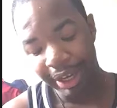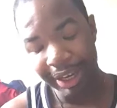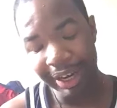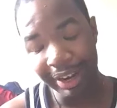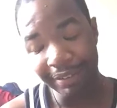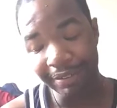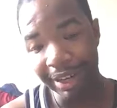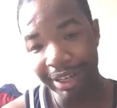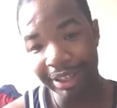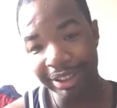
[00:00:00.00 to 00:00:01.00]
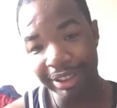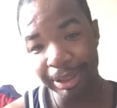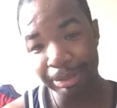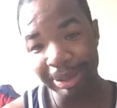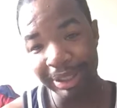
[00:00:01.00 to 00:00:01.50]
And I find it
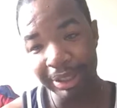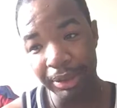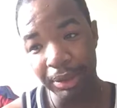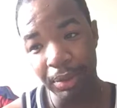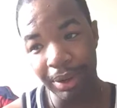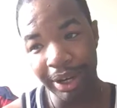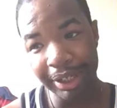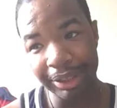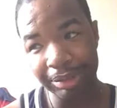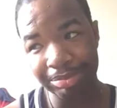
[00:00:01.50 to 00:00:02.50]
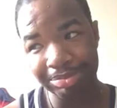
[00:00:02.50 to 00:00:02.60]
to be quite